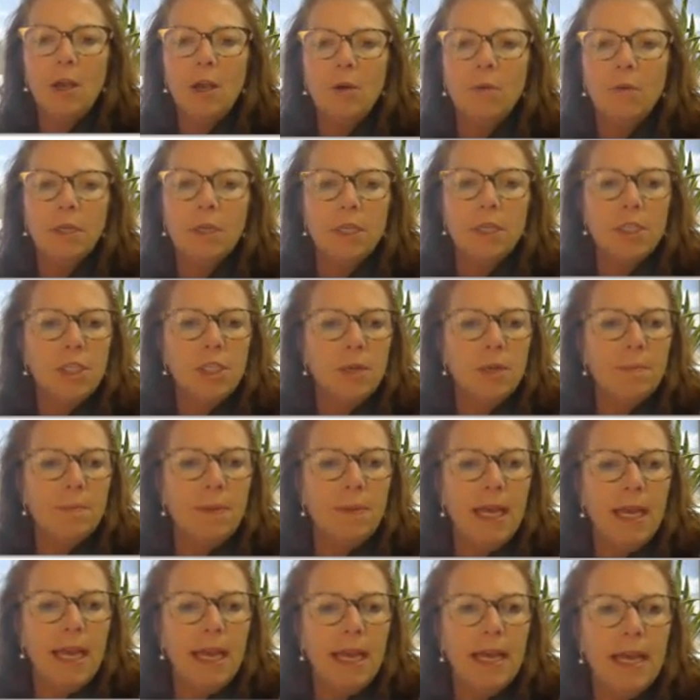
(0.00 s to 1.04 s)
We're going to jump
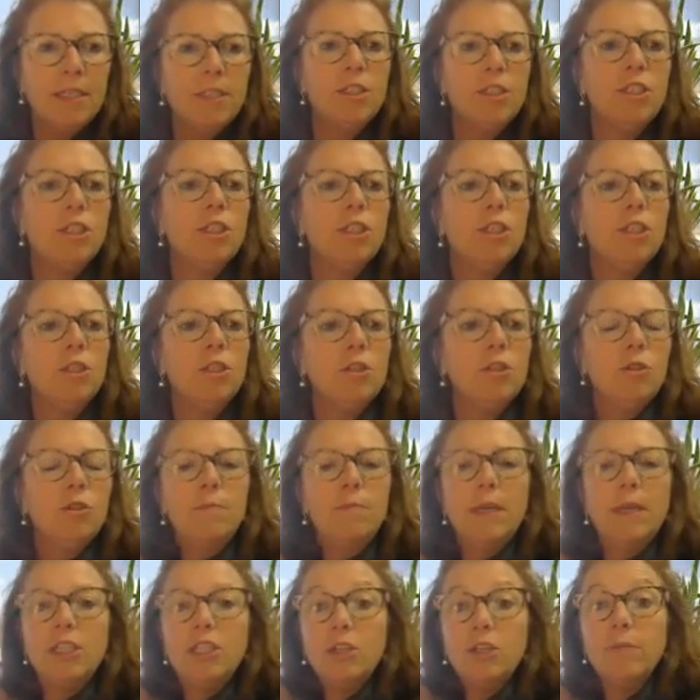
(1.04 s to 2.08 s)
ahead to,
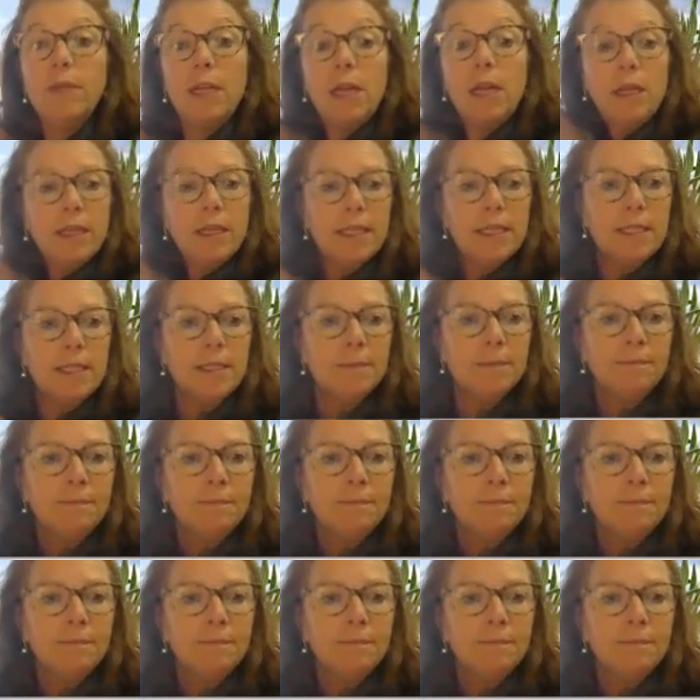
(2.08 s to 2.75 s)
make sure you read all this.